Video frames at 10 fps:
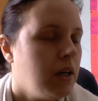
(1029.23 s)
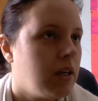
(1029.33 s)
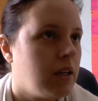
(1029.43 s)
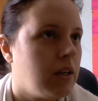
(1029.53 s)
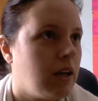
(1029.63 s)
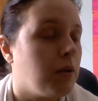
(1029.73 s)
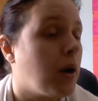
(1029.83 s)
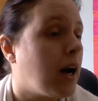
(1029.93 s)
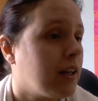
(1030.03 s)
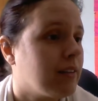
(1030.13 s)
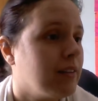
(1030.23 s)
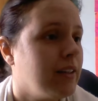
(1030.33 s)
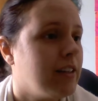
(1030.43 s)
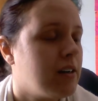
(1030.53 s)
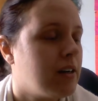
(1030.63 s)
And
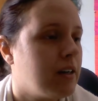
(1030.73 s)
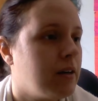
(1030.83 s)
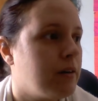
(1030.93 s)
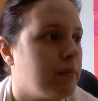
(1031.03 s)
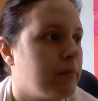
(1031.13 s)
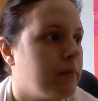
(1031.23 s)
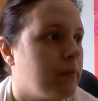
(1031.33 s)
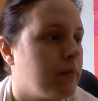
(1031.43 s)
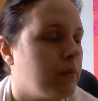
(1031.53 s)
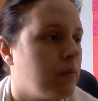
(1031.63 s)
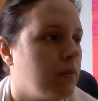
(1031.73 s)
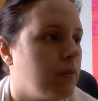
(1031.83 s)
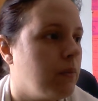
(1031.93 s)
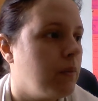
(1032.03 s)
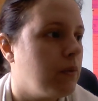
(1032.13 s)
ironically,
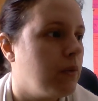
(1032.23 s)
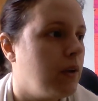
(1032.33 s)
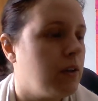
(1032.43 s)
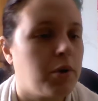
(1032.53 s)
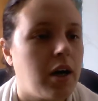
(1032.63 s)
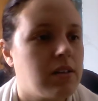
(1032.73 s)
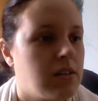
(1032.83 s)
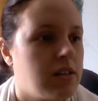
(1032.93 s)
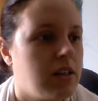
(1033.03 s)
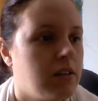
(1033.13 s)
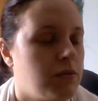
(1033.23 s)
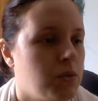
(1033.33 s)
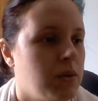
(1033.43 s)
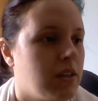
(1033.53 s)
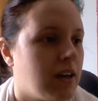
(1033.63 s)
in the processing of
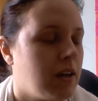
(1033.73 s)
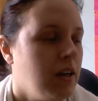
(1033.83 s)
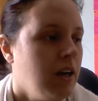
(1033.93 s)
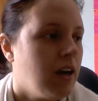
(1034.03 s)
doing that,